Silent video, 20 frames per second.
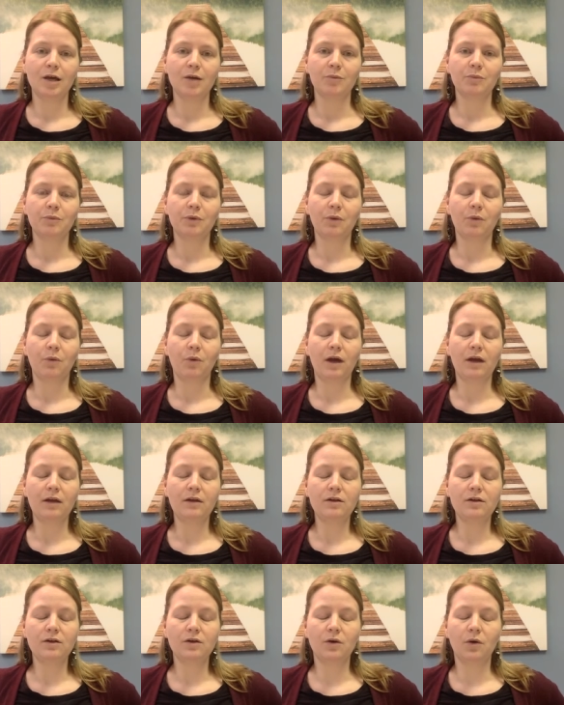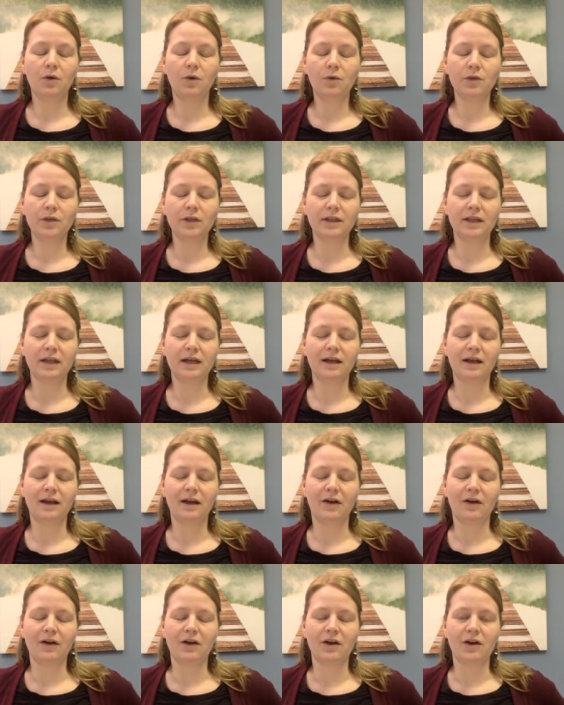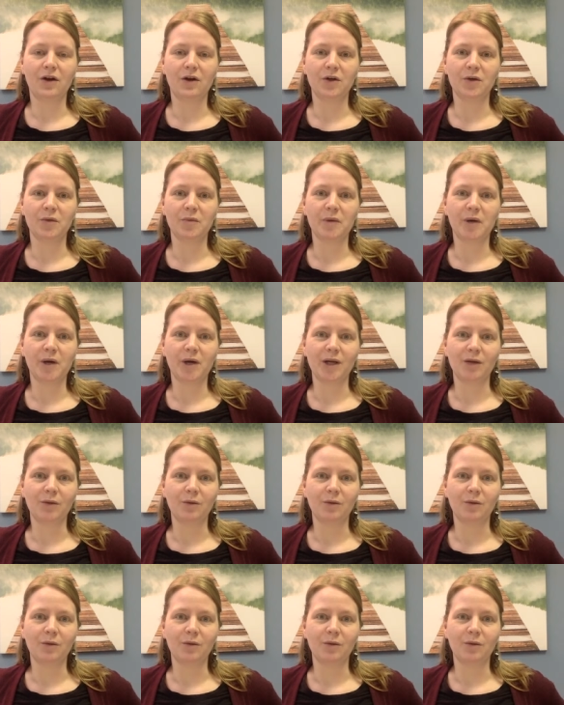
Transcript: But while you're holding that area on your body,